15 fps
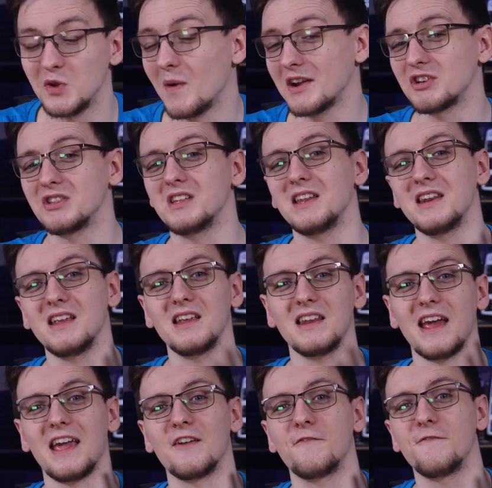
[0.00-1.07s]
you actually need
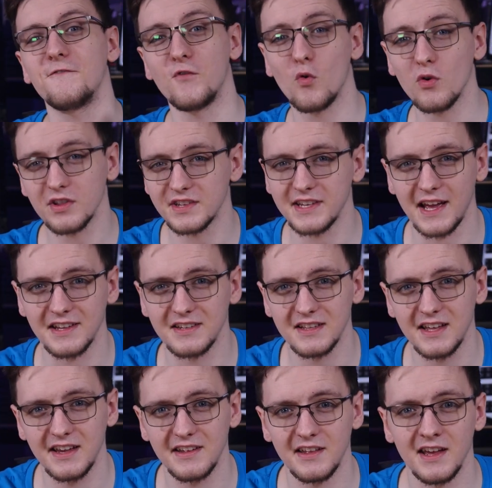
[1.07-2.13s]
a fourth
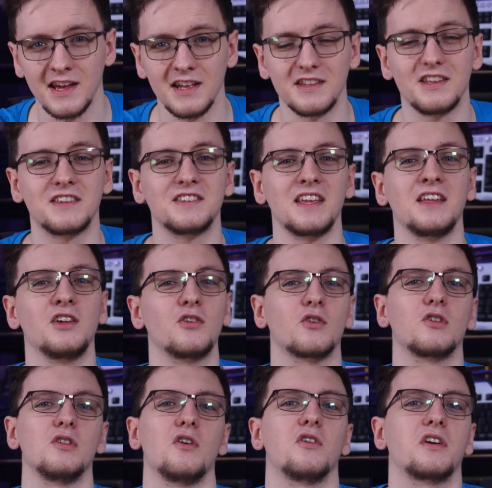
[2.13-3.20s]
satellite to sync your
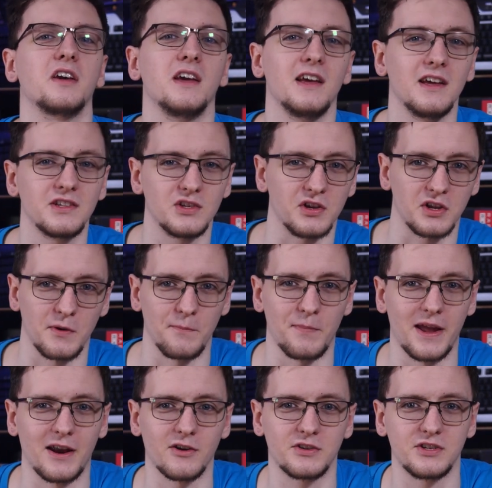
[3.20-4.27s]
clock to
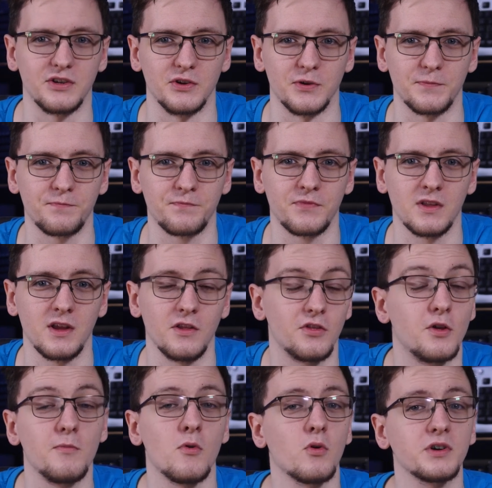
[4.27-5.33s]
compare to.
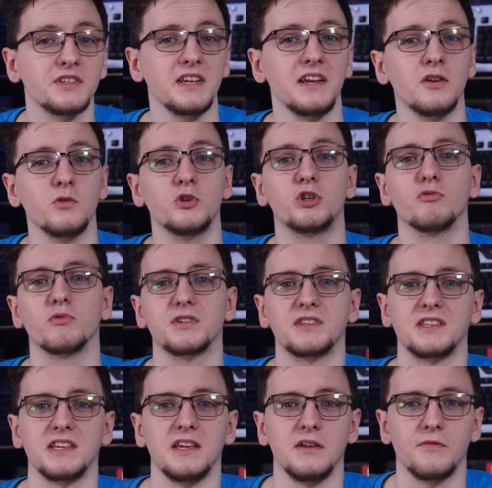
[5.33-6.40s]
The more signals you
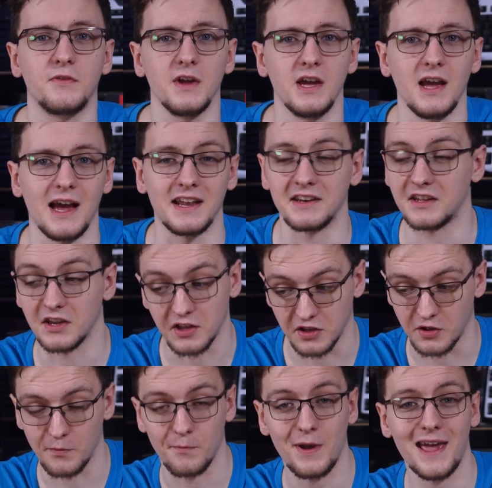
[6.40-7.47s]
receive and can
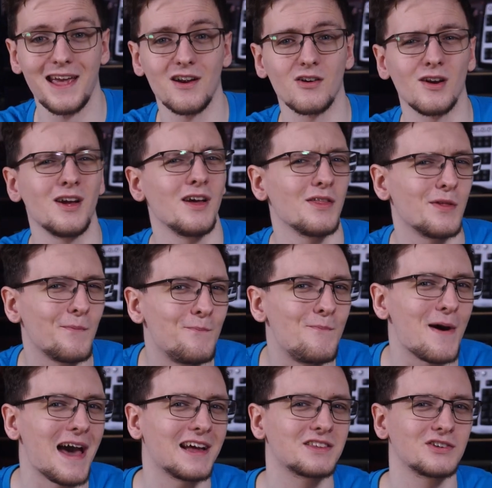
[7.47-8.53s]
compare, the
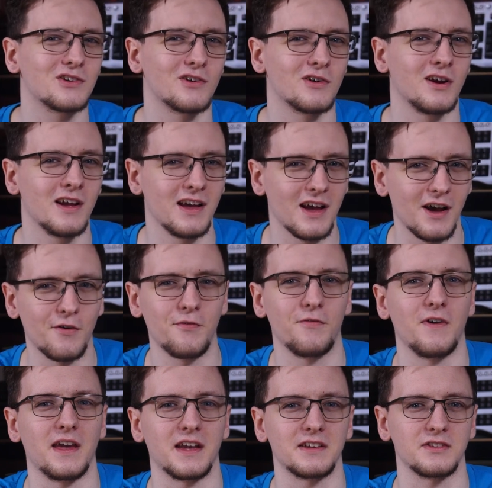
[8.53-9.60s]
better a
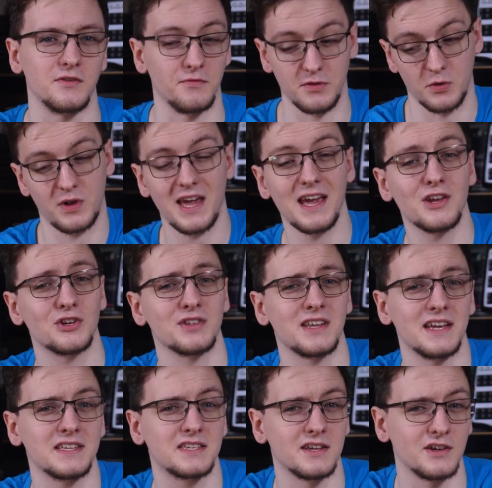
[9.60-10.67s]
fix of location
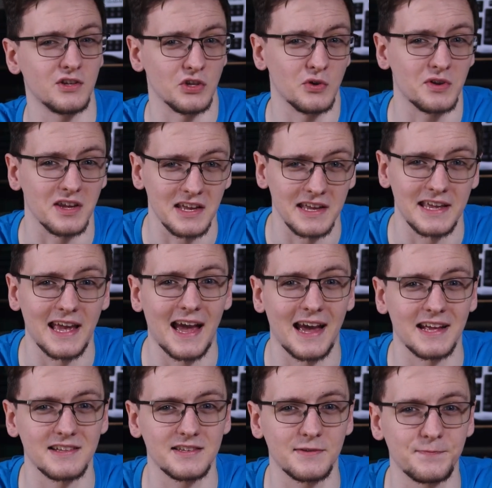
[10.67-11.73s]
data you can
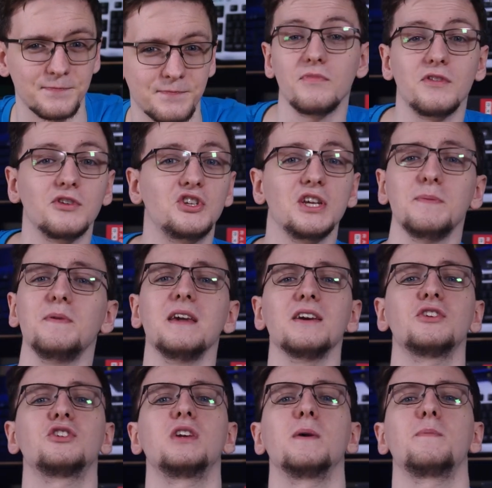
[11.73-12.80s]
get. Now, the
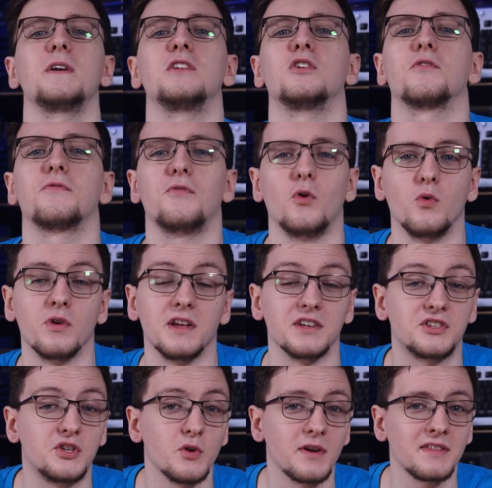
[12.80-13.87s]
GPS chip in your phone is
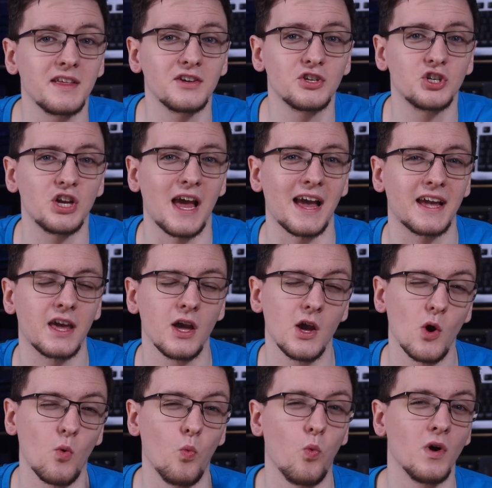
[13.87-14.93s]
doing this check
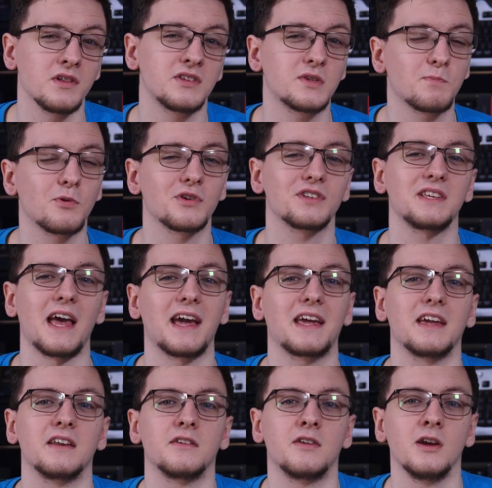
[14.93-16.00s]
once per
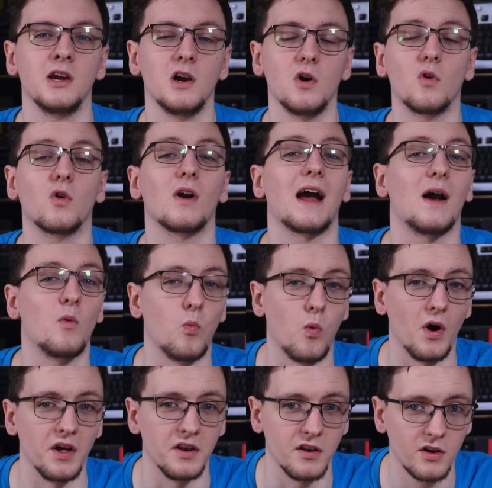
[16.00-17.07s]
second or at
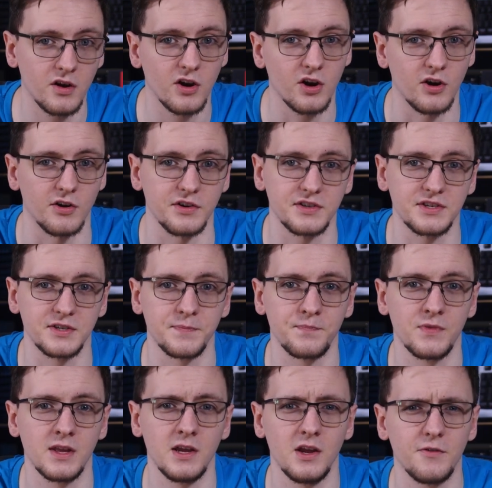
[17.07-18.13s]
1 hertz.
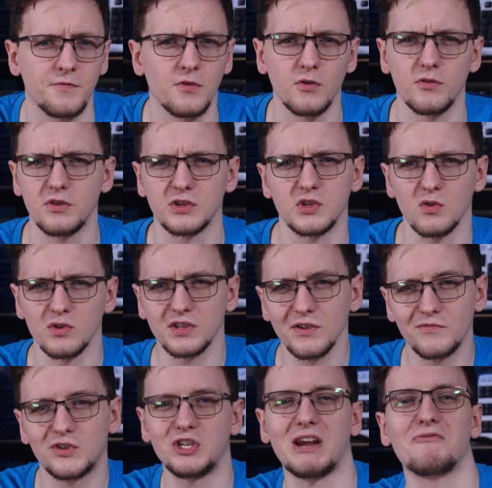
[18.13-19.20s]
For the source
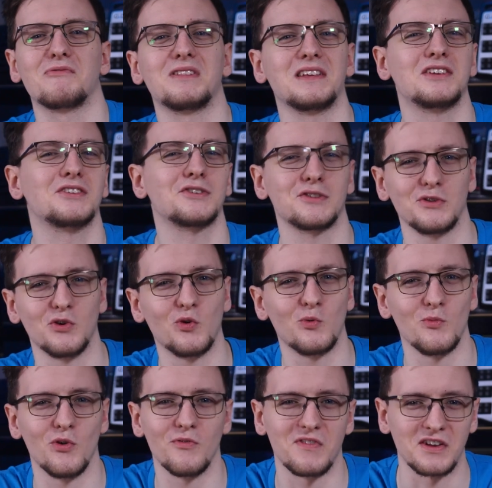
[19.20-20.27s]
of generally slow
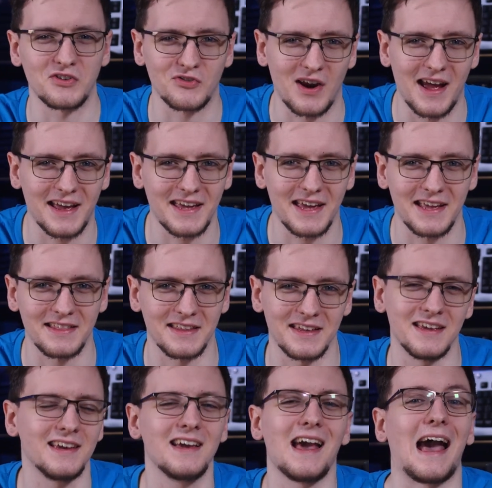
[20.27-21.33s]
moving tracking
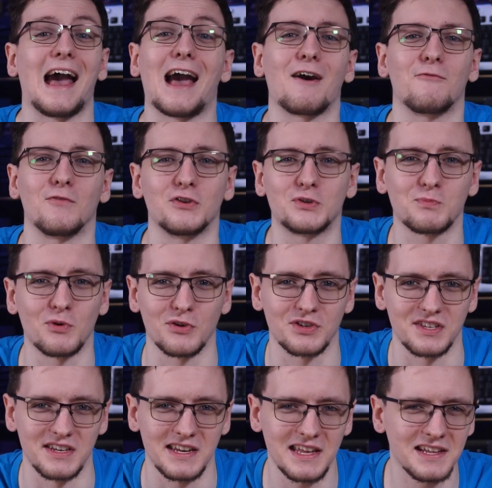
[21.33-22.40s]
the average
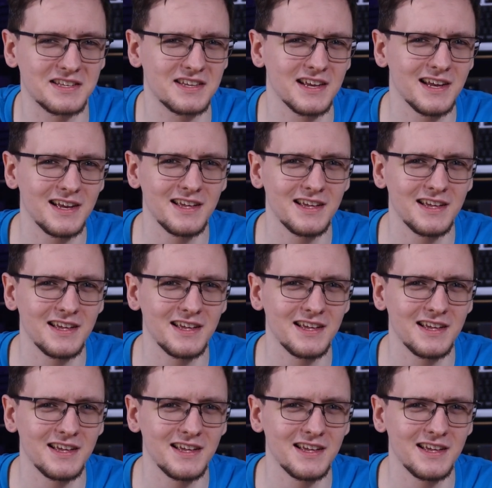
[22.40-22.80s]
person needs,